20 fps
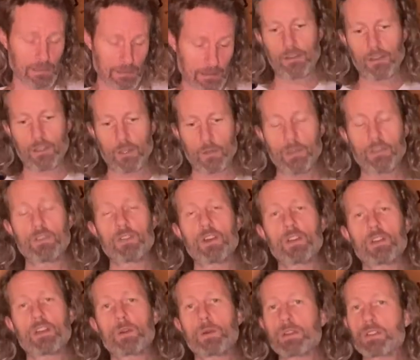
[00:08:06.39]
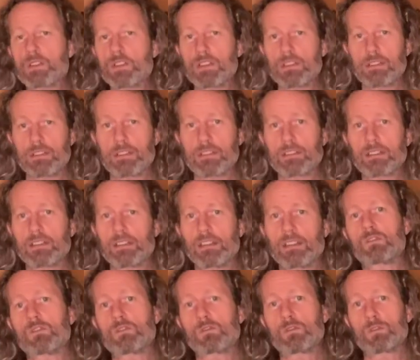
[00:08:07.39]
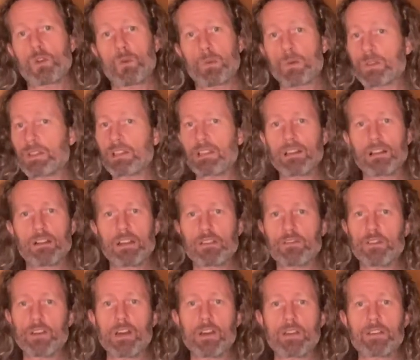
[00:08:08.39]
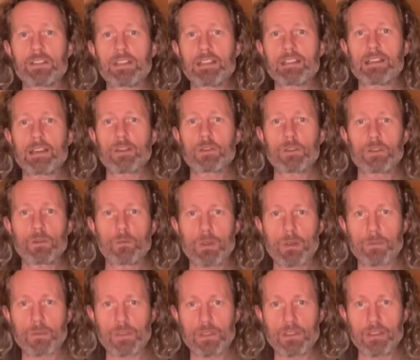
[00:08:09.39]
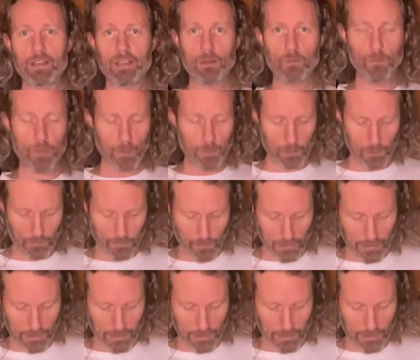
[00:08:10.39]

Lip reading: Got any further questions? Drop us a line via the details on the website and we will obviously